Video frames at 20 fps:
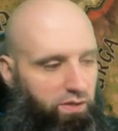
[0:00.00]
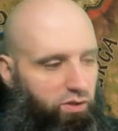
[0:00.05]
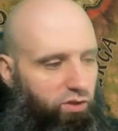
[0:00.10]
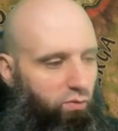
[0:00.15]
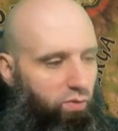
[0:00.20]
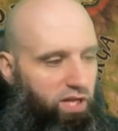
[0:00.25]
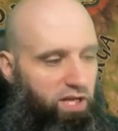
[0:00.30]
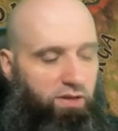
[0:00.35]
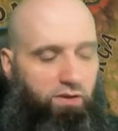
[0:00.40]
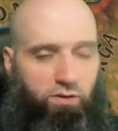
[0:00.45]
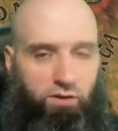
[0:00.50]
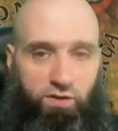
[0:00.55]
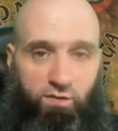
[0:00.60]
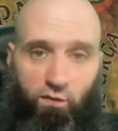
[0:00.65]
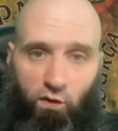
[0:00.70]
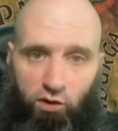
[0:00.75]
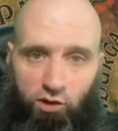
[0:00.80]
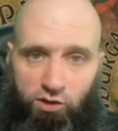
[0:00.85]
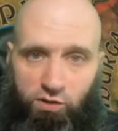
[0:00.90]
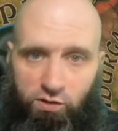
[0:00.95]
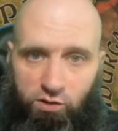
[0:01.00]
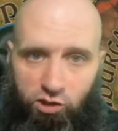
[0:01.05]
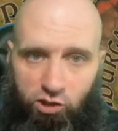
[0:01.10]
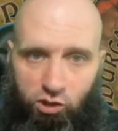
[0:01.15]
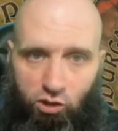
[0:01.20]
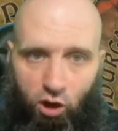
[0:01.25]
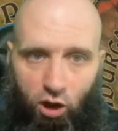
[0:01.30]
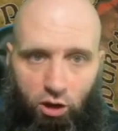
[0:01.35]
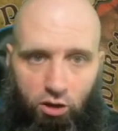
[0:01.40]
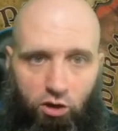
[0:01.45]
So either his first
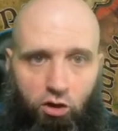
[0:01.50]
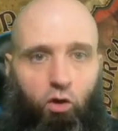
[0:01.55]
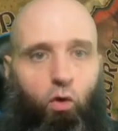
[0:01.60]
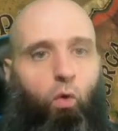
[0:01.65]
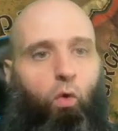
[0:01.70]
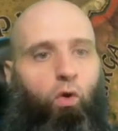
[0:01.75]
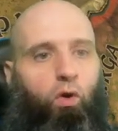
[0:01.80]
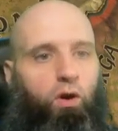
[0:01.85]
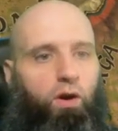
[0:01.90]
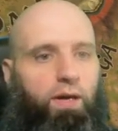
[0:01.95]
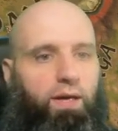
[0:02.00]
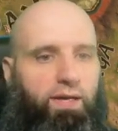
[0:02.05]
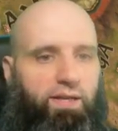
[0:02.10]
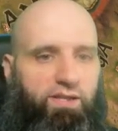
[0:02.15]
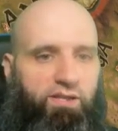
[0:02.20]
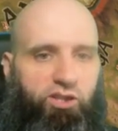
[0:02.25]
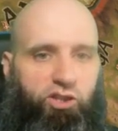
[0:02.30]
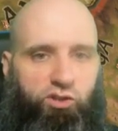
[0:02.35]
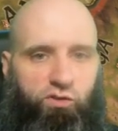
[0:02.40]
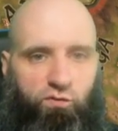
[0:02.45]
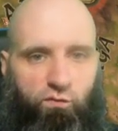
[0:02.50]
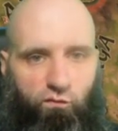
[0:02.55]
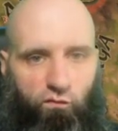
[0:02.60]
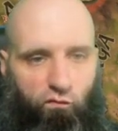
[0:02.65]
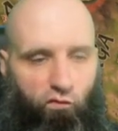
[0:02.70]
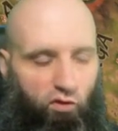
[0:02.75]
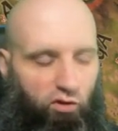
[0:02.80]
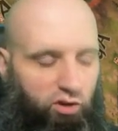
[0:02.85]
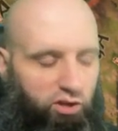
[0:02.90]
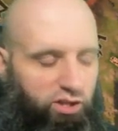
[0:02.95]
daughter or his
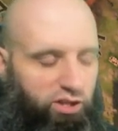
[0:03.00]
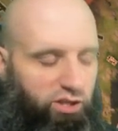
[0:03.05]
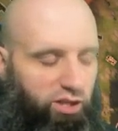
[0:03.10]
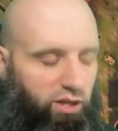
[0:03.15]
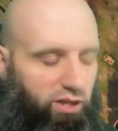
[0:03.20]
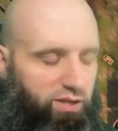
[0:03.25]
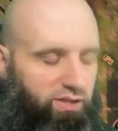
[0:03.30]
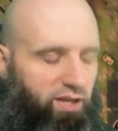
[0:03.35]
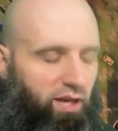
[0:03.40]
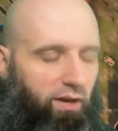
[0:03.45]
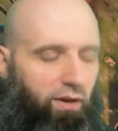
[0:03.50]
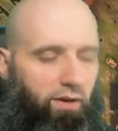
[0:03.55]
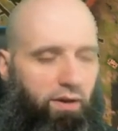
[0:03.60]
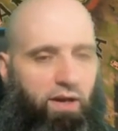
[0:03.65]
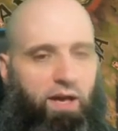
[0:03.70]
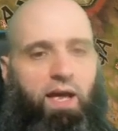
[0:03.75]
first uh, son.